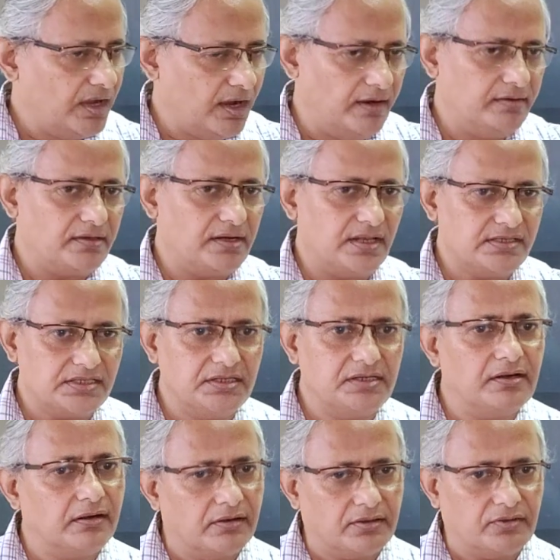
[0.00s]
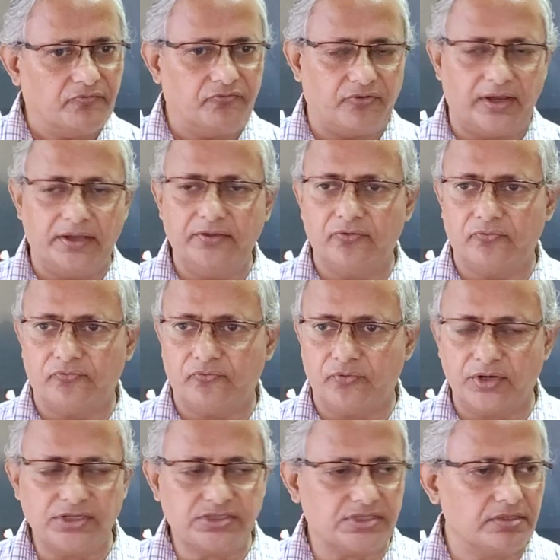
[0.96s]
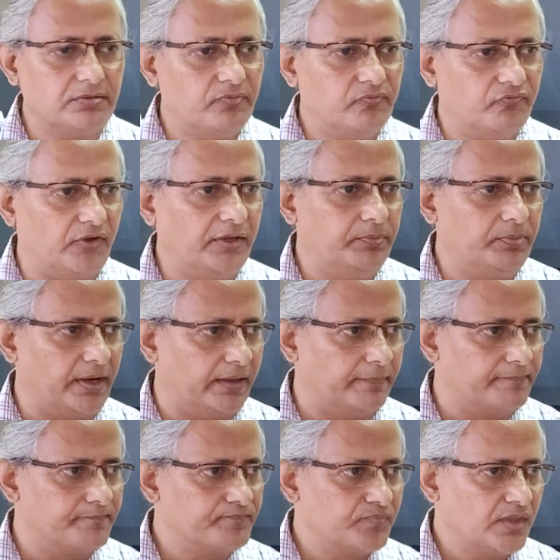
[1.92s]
untranslated region 5'.